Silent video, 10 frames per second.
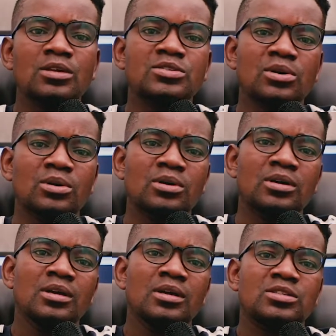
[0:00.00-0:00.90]

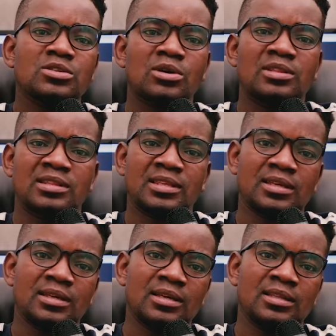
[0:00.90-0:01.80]
so so
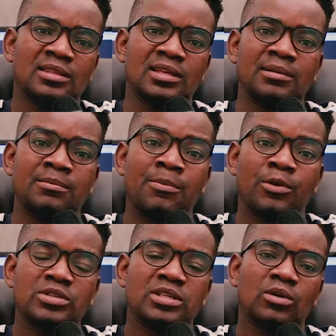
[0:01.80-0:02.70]
the the
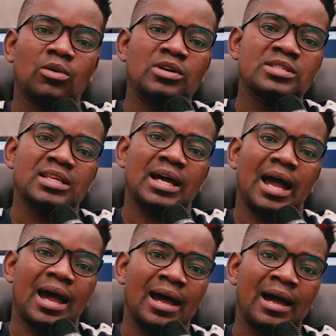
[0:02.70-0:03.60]
pros and cons
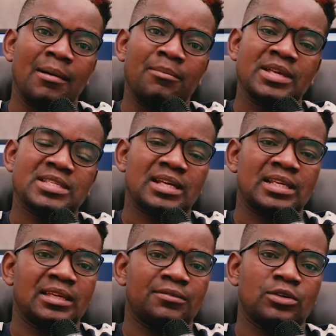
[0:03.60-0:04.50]
are
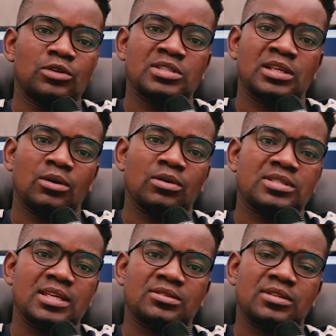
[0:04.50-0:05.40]
basically if you use an aux
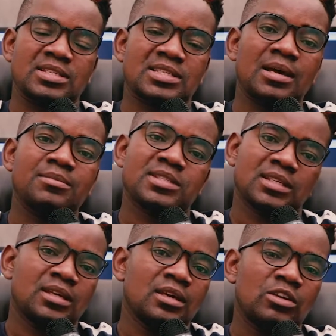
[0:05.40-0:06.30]
send to the subs
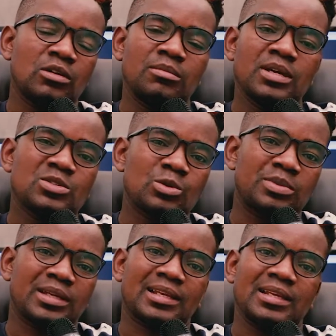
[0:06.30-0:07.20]
your mix will
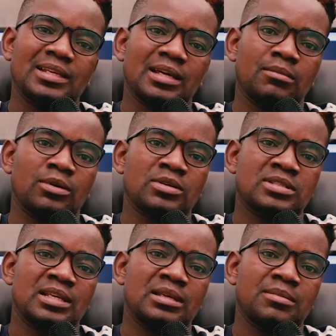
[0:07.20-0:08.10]
be cleaner because
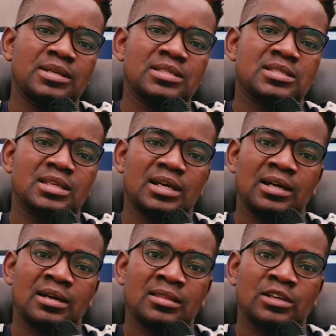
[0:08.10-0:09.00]
elements
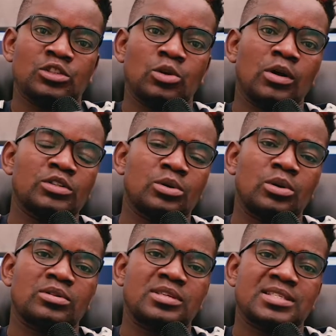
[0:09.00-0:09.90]
uh, that you don't want to
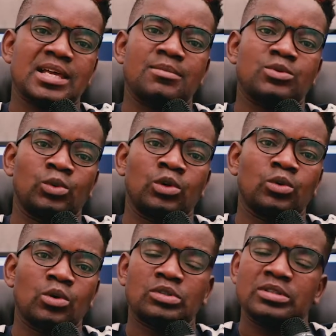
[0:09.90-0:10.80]
go to the subs will
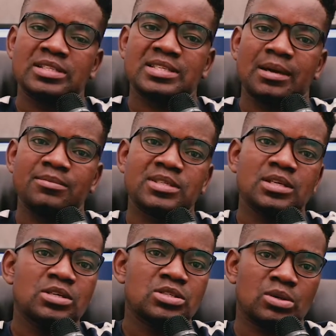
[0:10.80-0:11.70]
not go to the subs
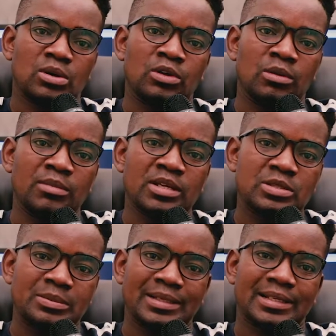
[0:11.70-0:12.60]
so your mix
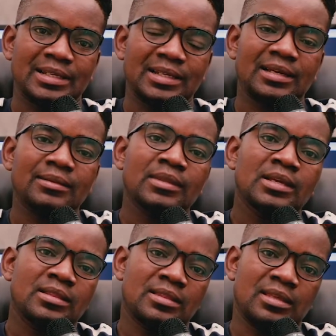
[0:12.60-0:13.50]
will be cleaner
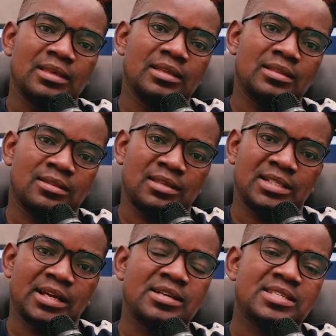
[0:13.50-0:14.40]
the the
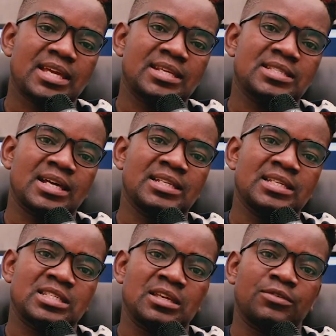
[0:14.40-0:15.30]
downside is that
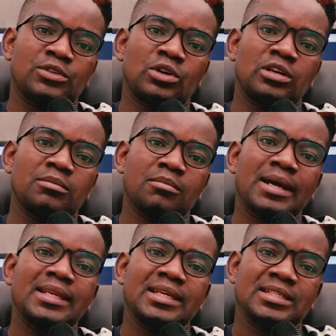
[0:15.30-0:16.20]
is if you don't
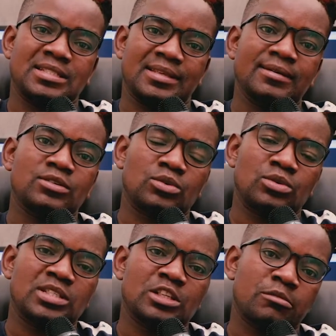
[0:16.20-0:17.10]
manage that
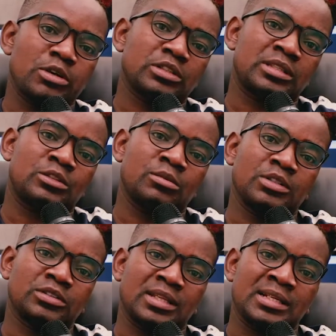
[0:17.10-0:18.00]
routing to make sure that, to
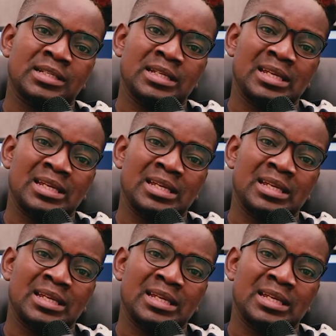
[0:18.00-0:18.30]
make sure that